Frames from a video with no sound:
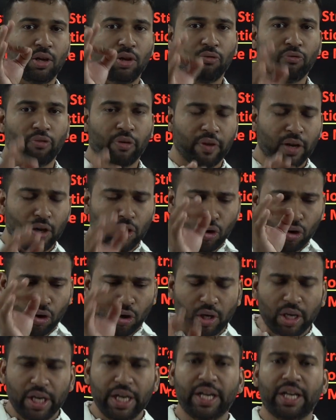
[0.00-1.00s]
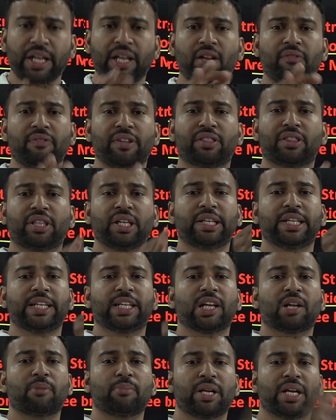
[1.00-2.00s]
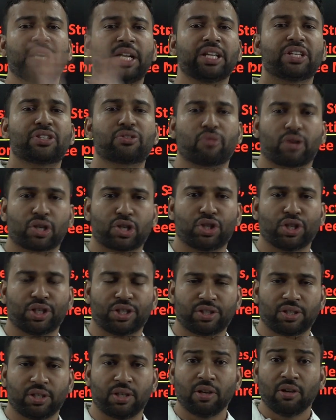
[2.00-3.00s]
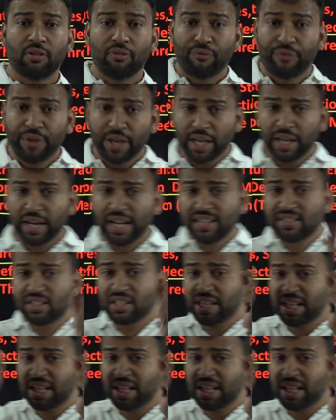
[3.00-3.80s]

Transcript: we will only deal with the determinate structures. Whereas